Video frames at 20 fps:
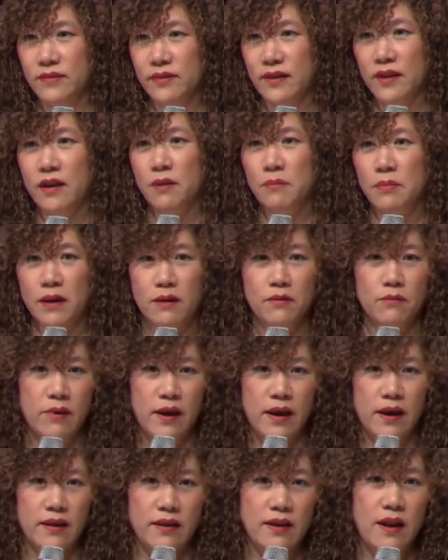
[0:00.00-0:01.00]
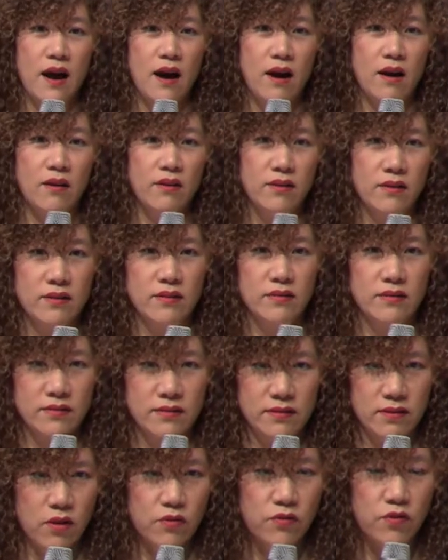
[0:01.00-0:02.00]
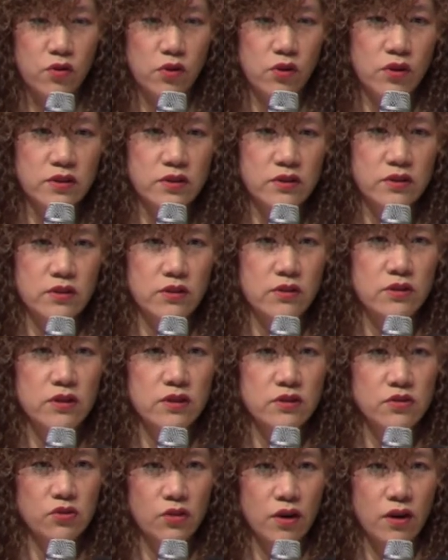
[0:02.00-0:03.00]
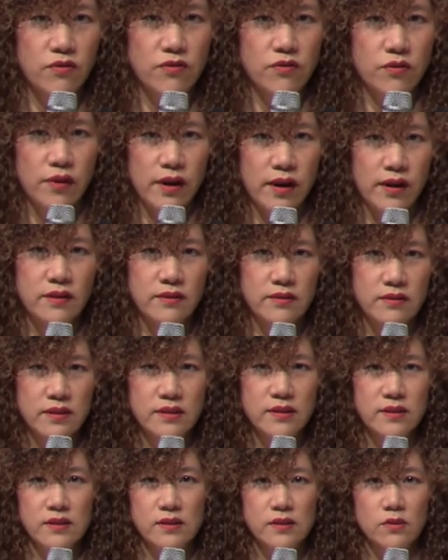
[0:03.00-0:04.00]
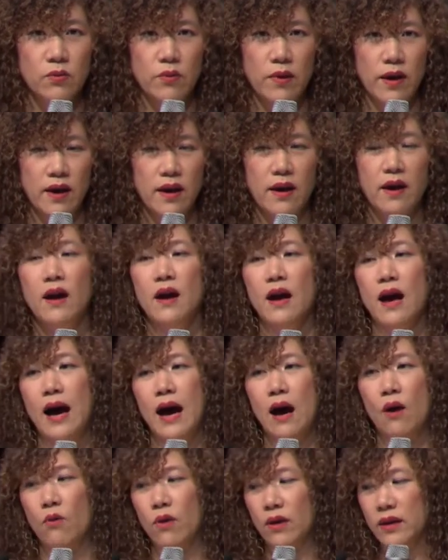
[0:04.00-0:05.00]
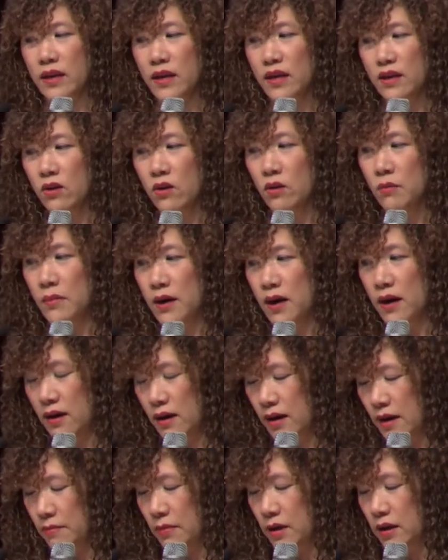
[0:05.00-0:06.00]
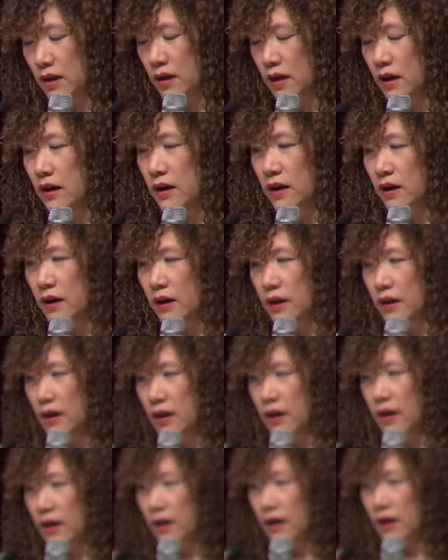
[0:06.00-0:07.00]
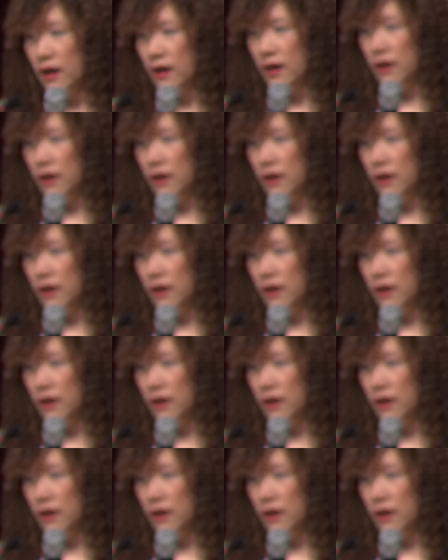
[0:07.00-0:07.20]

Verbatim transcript: in a big way. Now, of course, you need software. This is where our Kinoma, I'm going to uh,